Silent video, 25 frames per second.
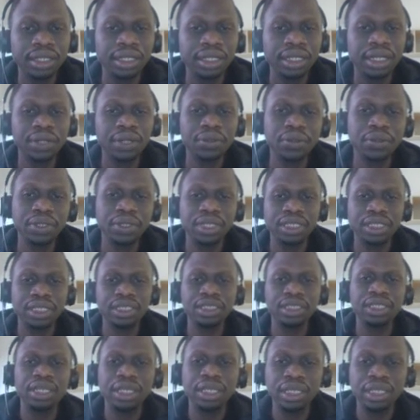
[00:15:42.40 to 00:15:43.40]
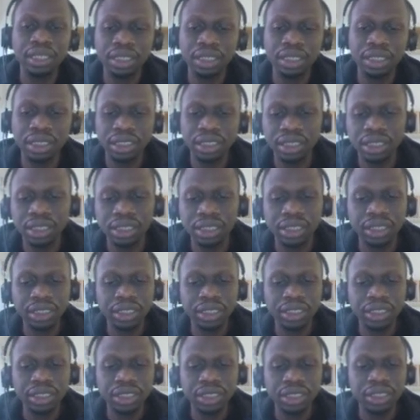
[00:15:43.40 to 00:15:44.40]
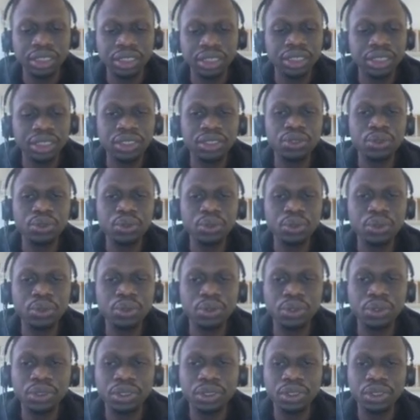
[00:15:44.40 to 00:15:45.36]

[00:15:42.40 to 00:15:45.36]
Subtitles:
How we can say, do